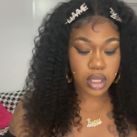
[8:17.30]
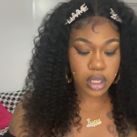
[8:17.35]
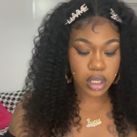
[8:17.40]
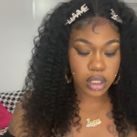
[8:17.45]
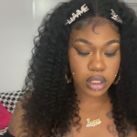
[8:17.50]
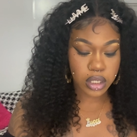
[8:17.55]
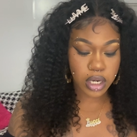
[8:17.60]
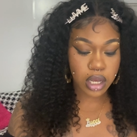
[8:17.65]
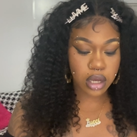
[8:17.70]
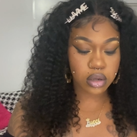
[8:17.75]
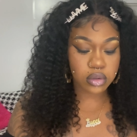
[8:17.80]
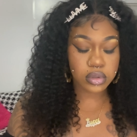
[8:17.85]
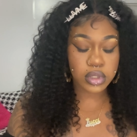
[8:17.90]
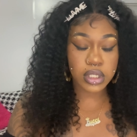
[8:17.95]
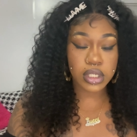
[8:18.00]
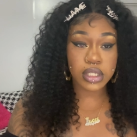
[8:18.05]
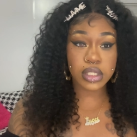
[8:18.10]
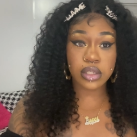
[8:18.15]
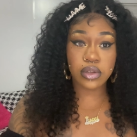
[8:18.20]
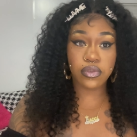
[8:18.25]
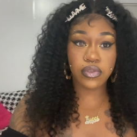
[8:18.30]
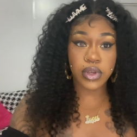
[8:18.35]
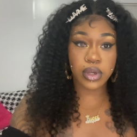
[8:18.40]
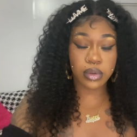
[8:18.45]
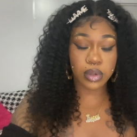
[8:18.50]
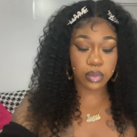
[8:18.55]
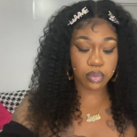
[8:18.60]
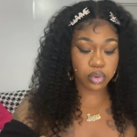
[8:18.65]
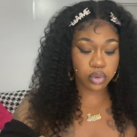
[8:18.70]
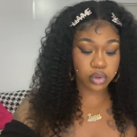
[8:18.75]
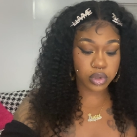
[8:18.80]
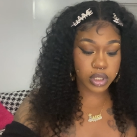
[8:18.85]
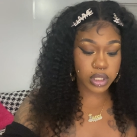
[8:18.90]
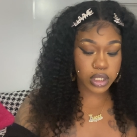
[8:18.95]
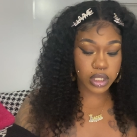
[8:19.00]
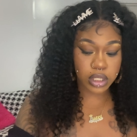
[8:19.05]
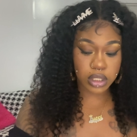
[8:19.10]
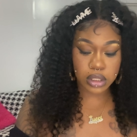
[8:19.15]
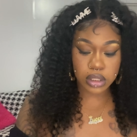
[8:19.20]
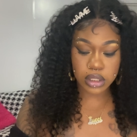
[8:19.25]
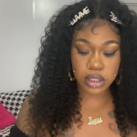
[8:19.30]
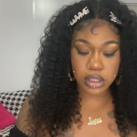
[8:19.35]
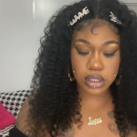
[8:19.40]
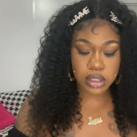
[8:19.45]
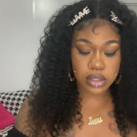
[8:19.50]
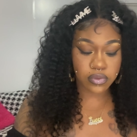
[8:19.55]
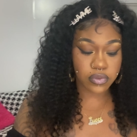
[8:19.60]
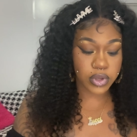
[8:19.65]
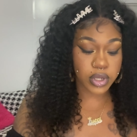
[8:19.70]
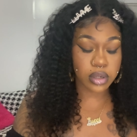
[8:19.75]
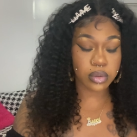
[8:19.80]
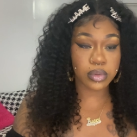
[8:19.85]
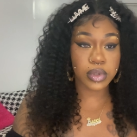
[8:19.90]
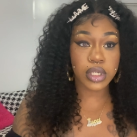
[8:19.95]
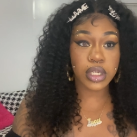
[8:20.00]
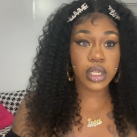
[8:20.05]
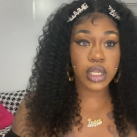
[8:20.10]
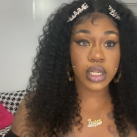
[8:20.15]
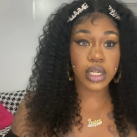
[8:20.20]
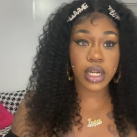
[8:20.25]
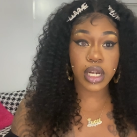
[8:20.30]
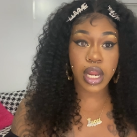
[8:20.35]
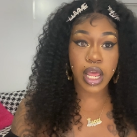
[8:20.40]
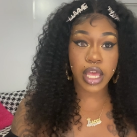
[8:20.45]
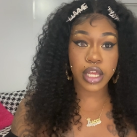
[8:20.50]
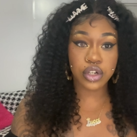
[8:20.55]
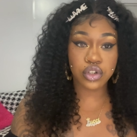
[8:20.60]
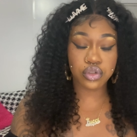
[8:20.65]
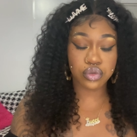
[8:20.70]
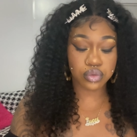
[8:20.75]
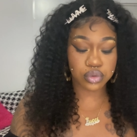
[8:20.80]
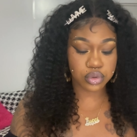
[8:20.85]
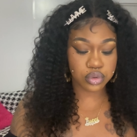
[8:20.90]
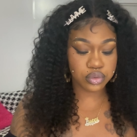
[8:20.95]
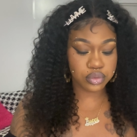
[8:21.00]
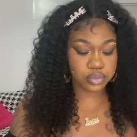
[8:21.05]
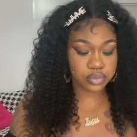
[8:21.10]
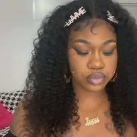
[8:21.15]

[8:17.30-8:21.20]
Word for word: Not only is it very pretty, it looks very natural.